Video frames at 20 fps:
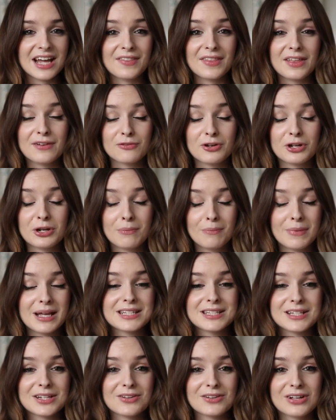and they've got an
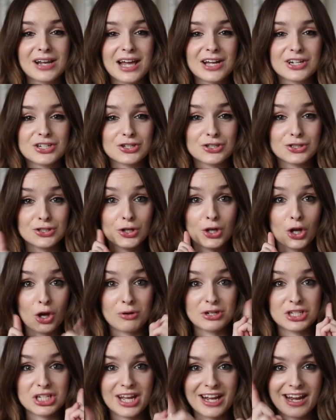amazing new collection, so
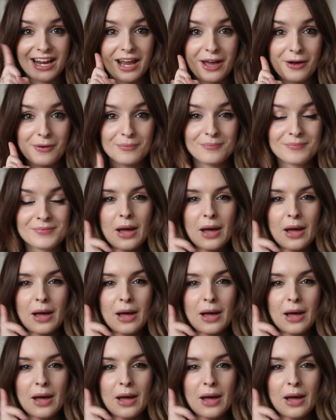go and check it out.